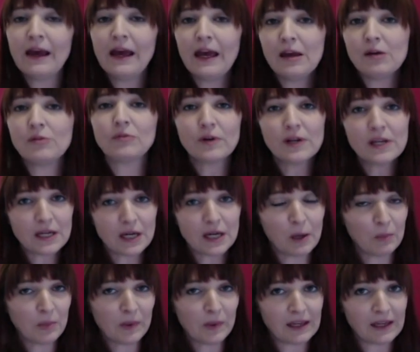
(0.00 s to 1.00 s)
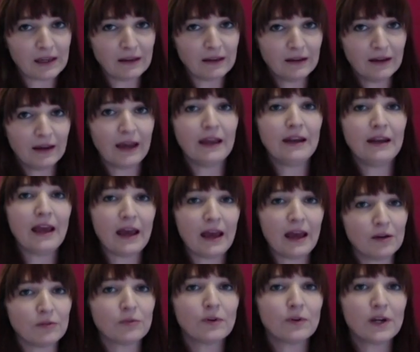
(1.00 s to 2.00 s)
every company and
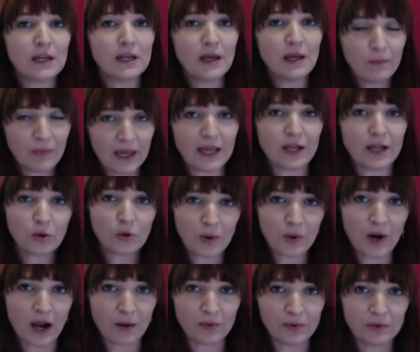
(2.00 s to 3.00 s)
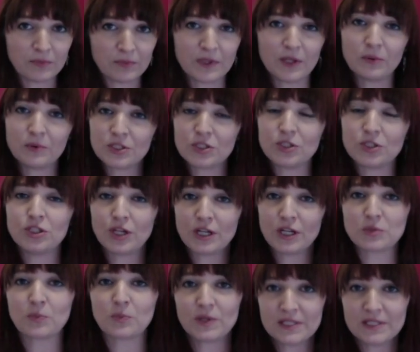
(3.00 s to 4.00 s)
every pain or problem that was
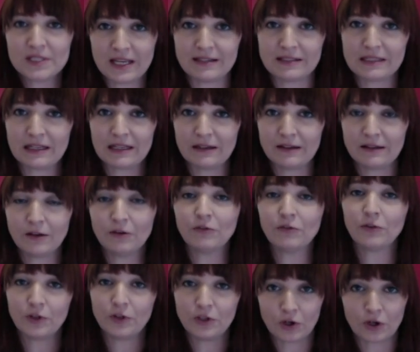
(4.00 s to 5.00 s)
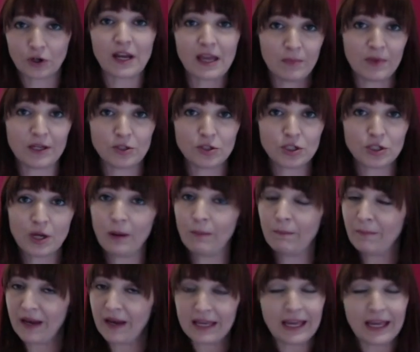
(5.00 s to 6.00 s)
just presented for your image
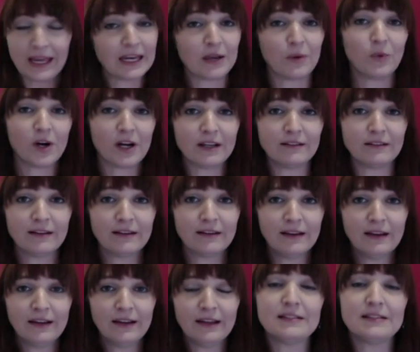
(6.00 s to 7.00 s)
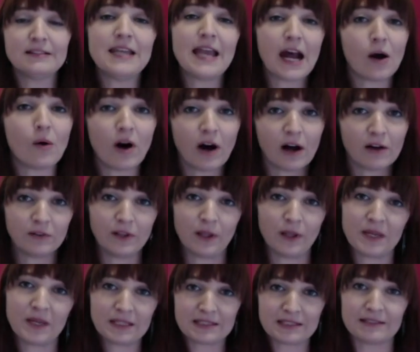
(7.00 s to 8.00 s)
by anyone is now off
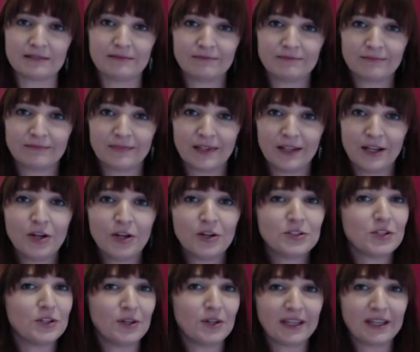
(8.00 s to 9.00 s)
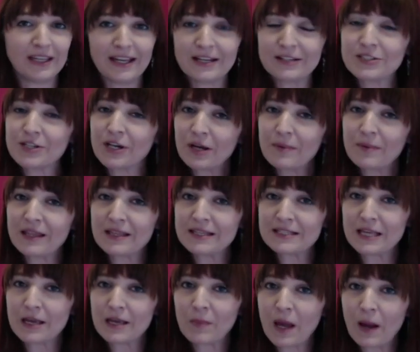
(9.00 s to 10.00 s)
limits. So you can't talk about the
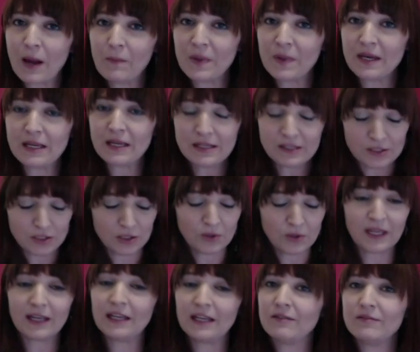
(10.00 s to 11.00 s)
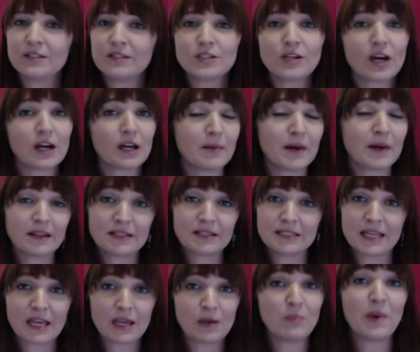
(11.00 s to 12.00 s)
same companies. You can't even talk about the
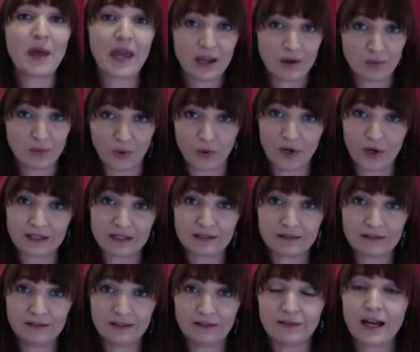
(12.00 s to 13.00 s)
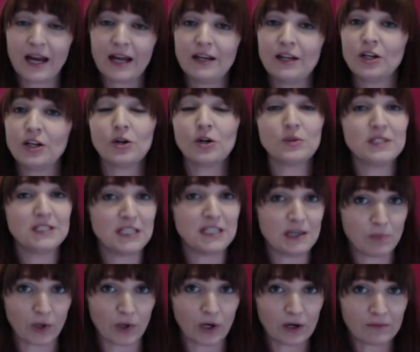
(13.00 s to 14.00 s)
same pain point. You got to go
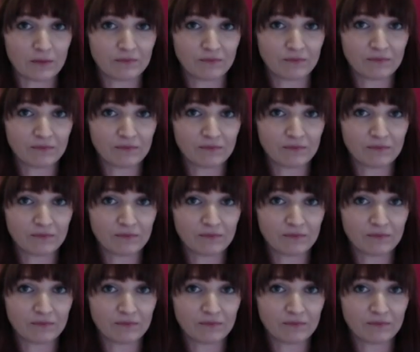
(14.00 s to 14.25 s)
deeper.